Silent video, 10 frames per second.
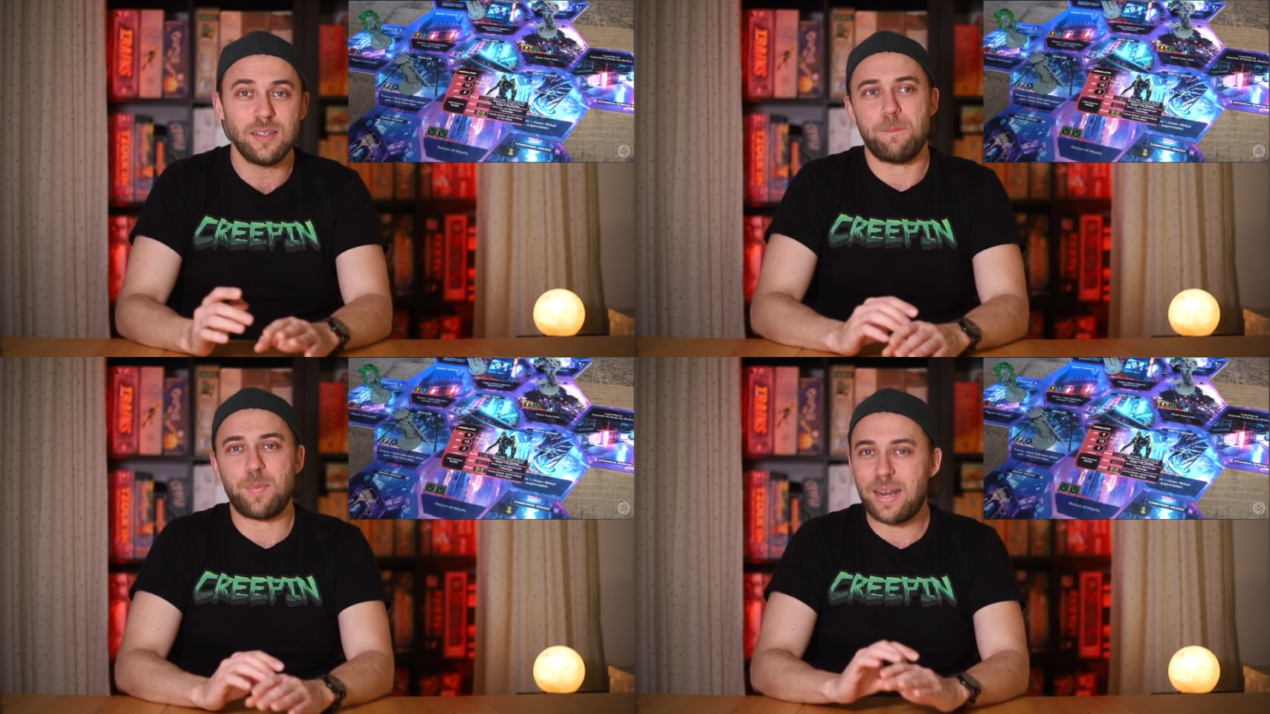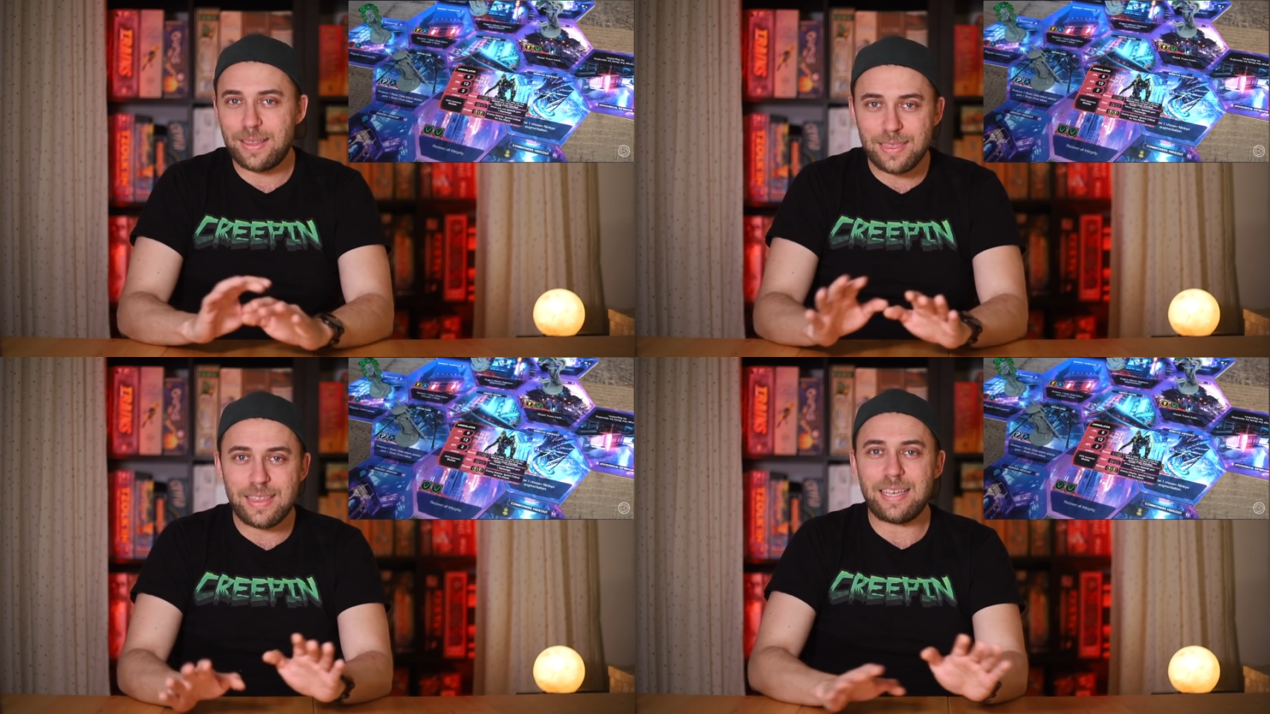but I
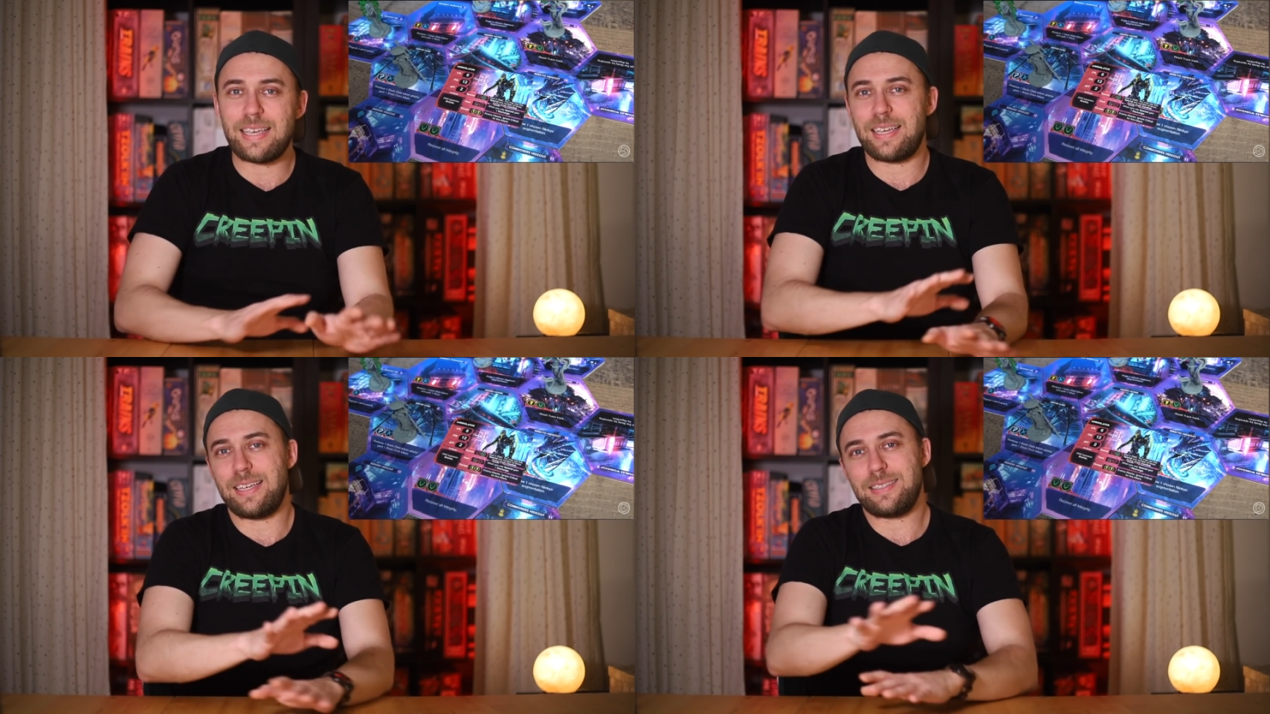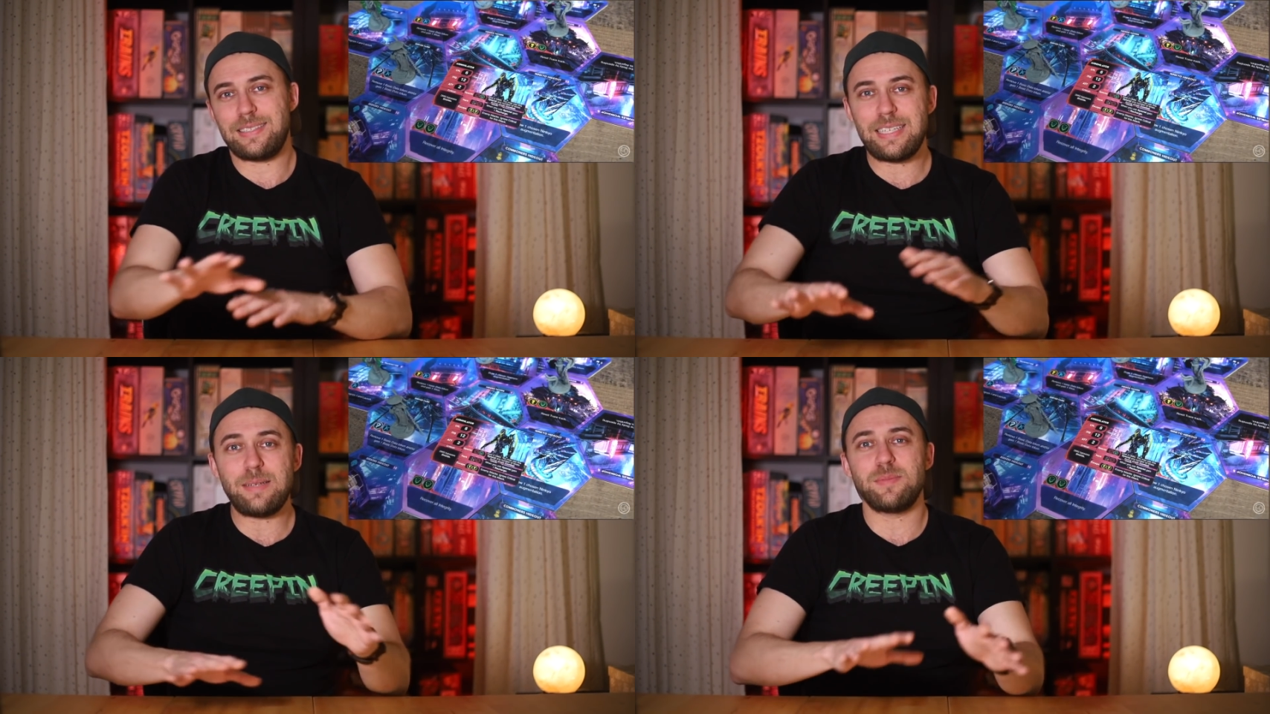think it
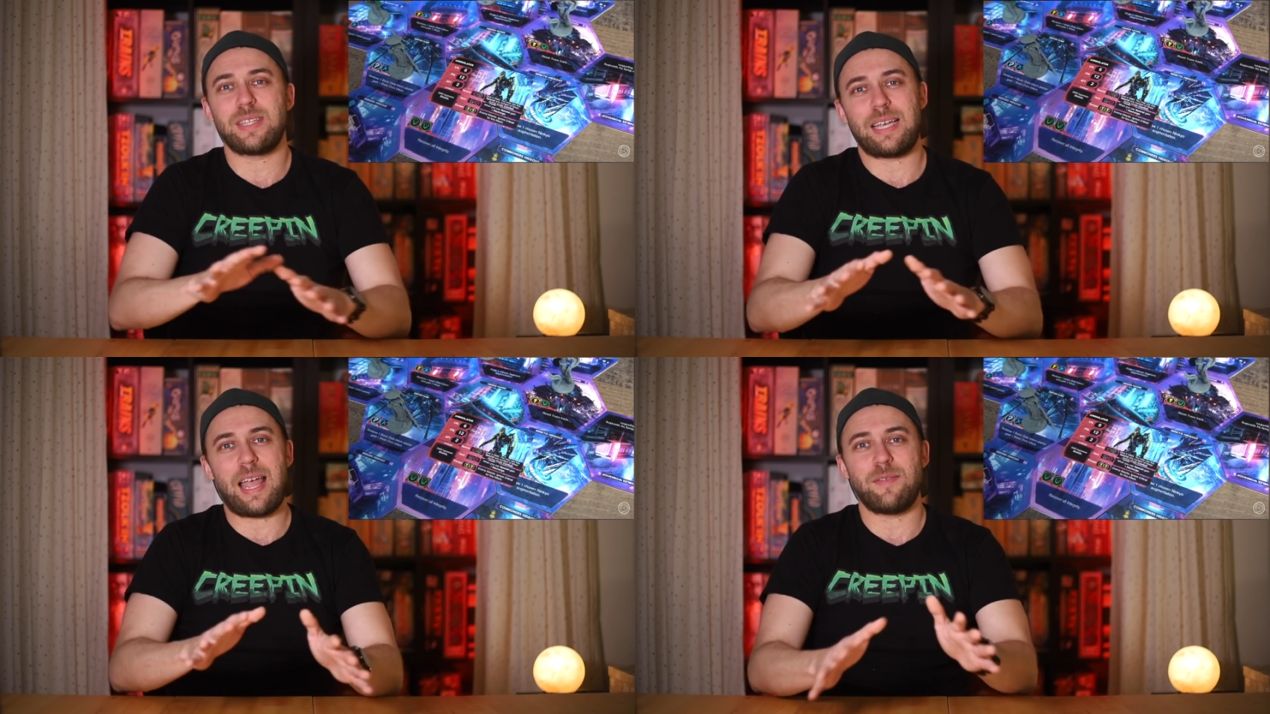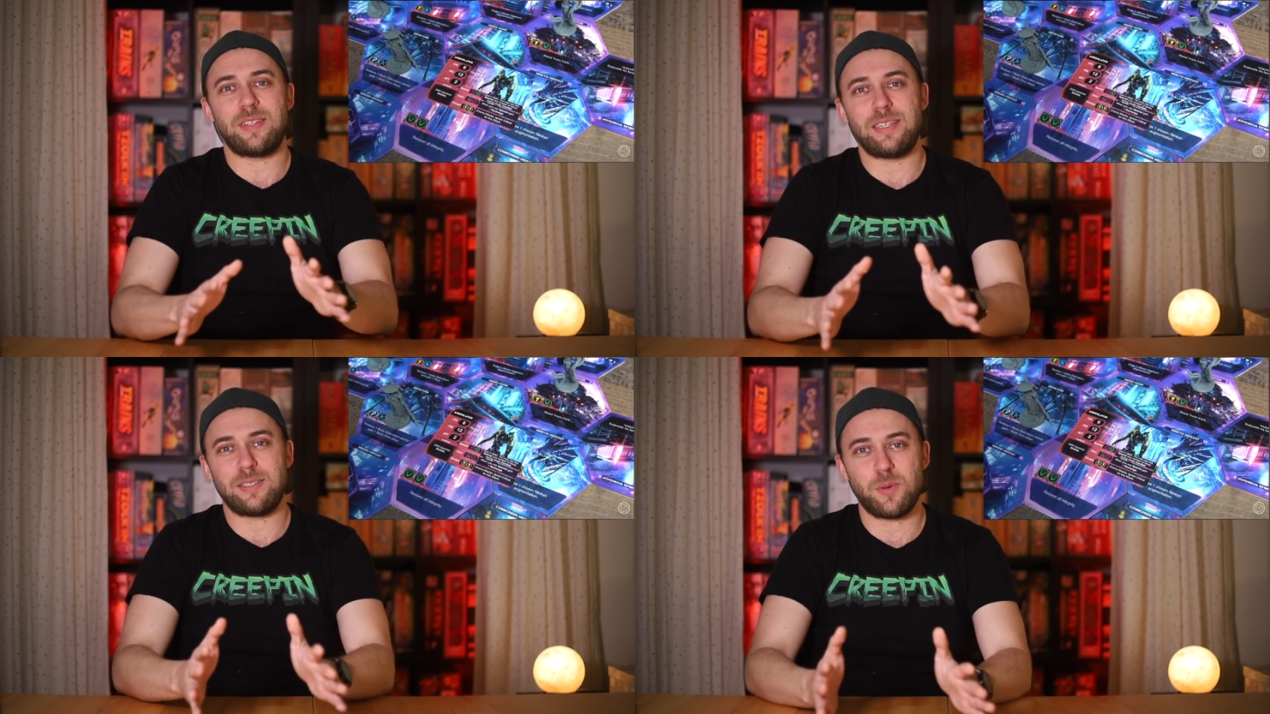seems like
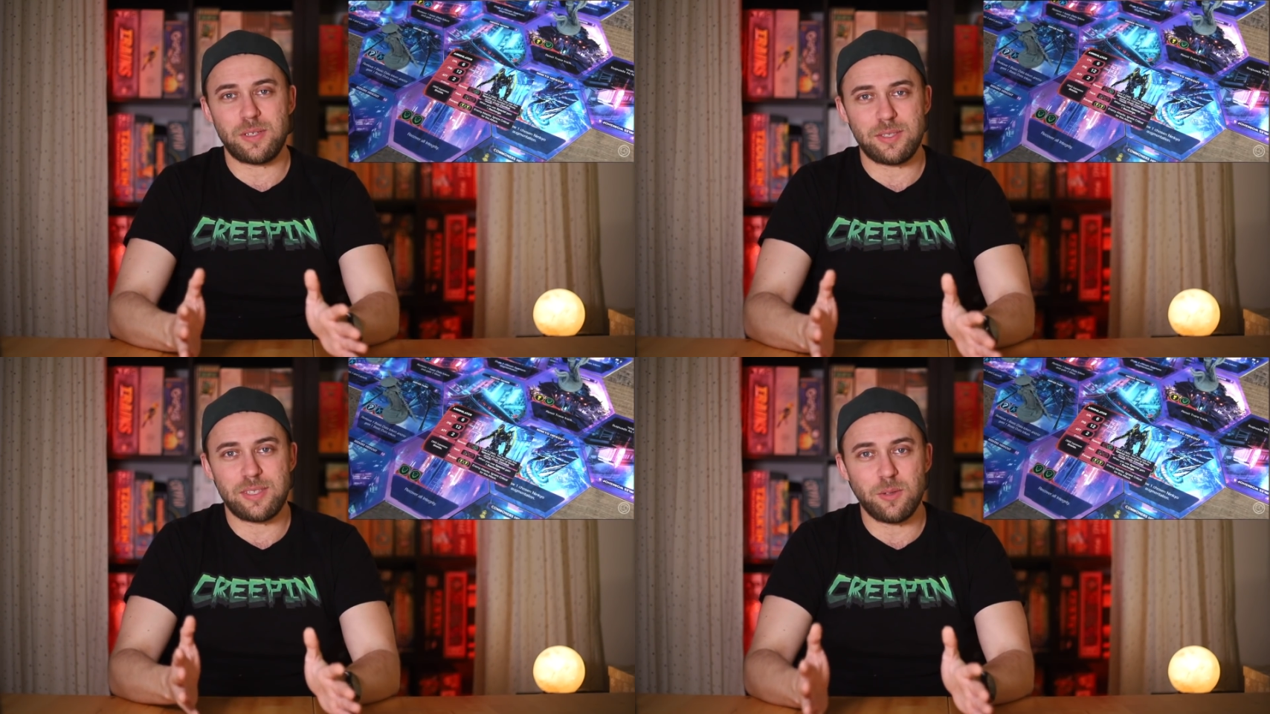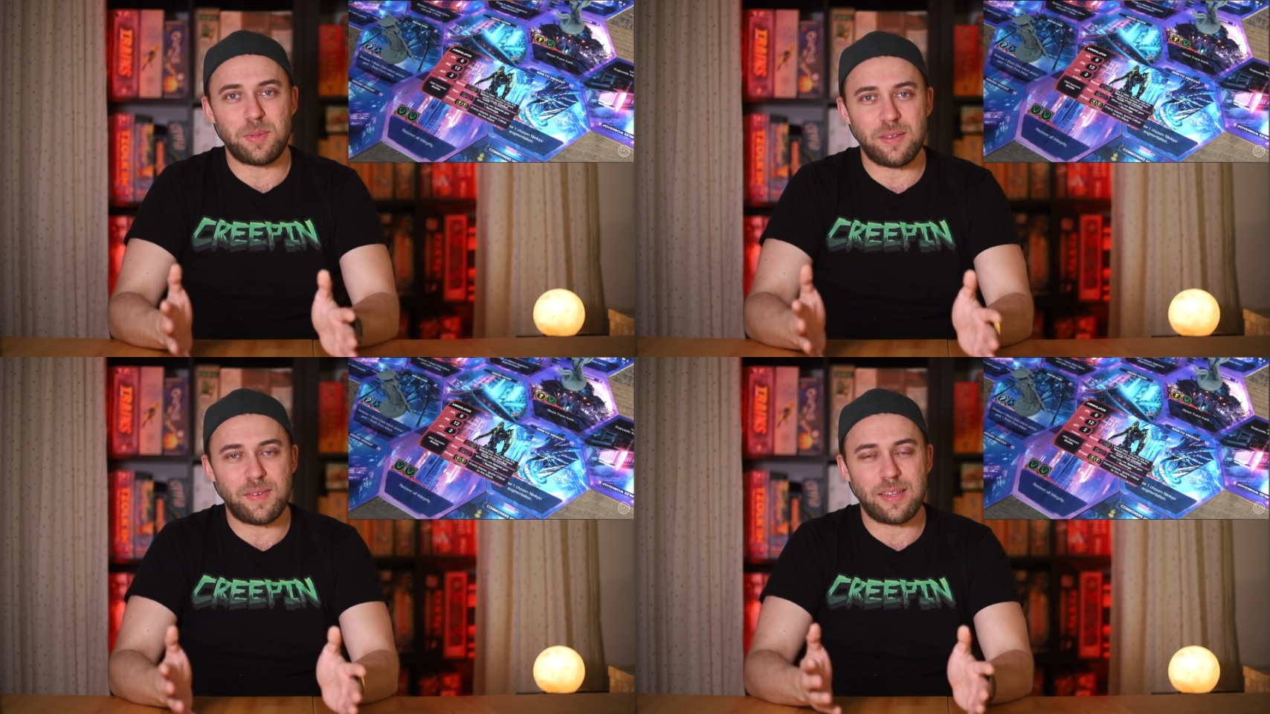everything's going to still
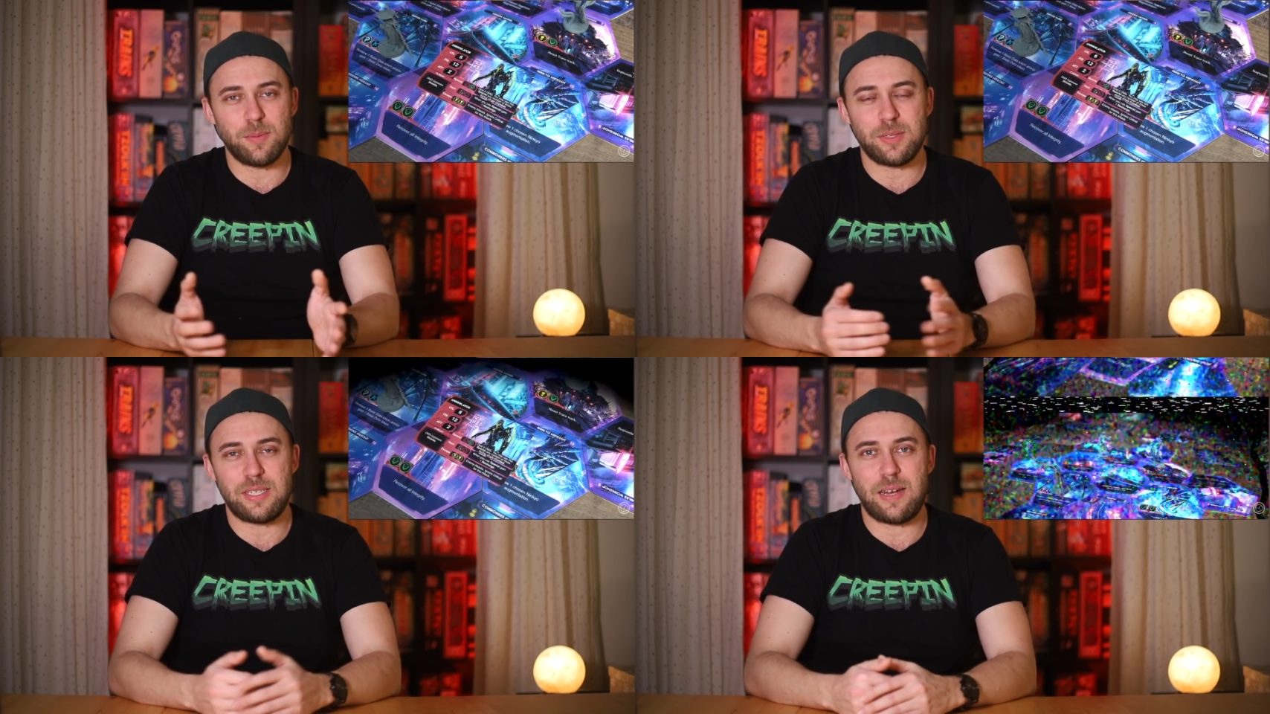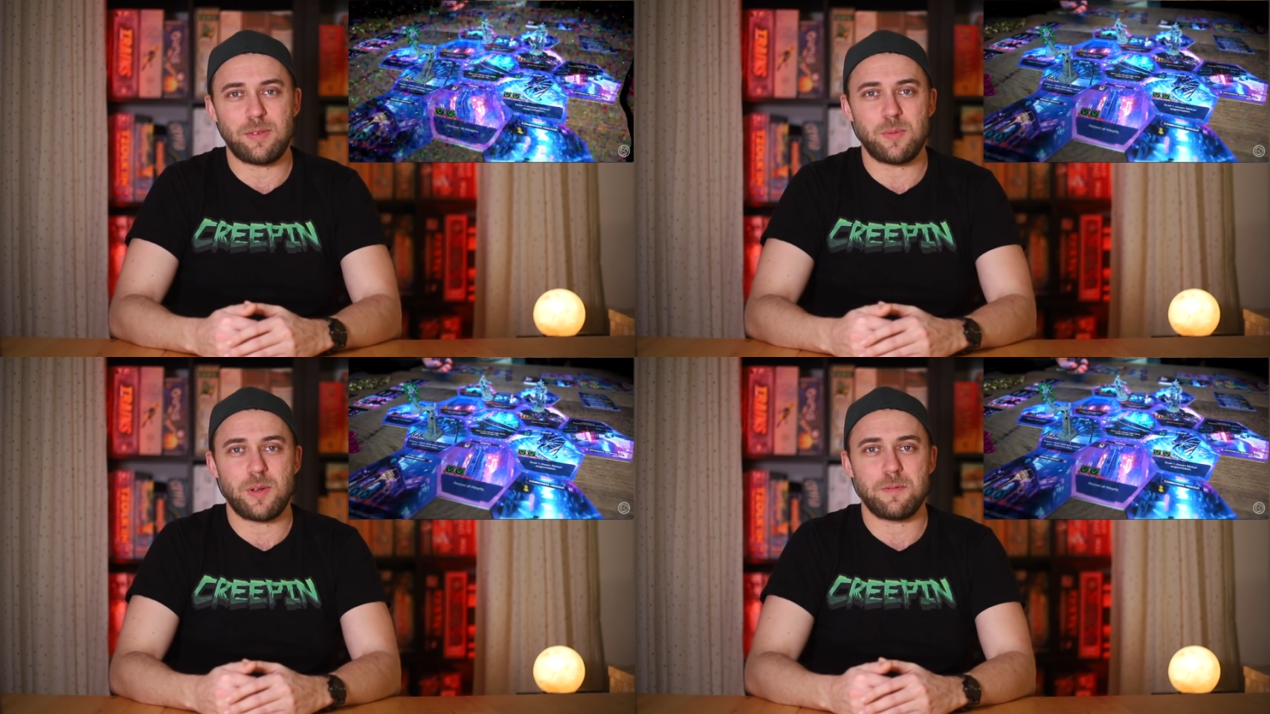be available to
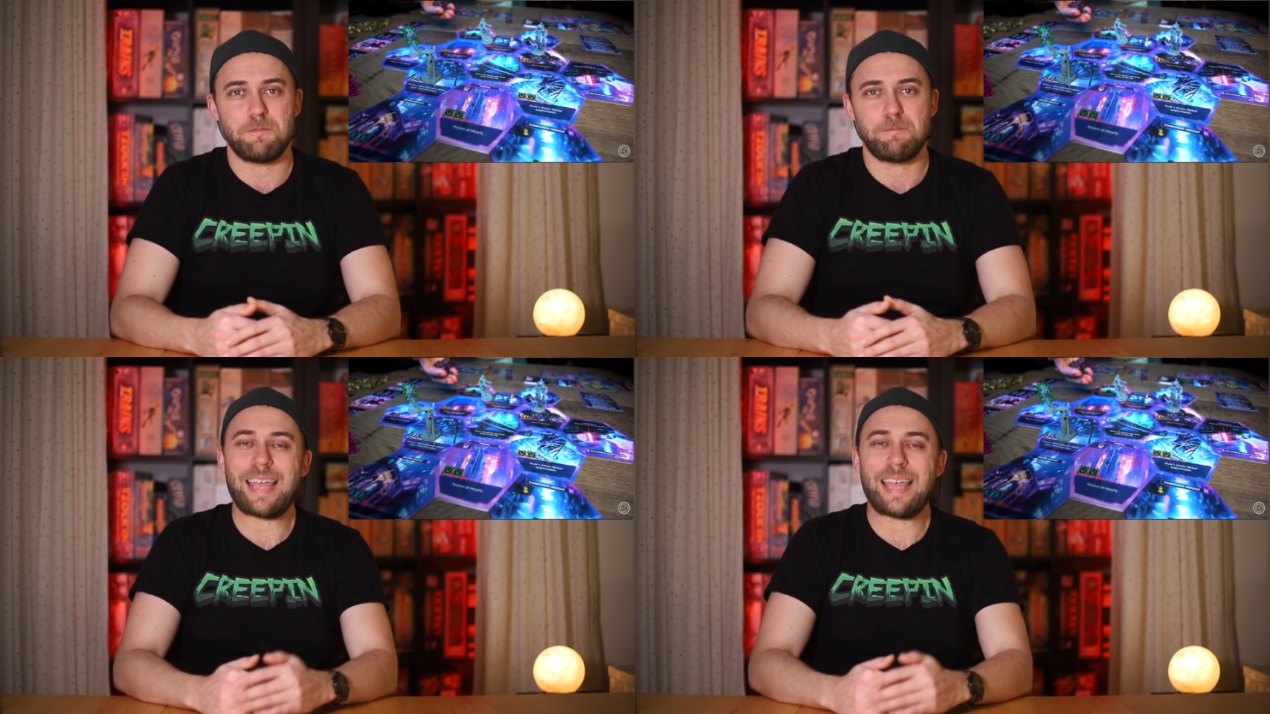everyone.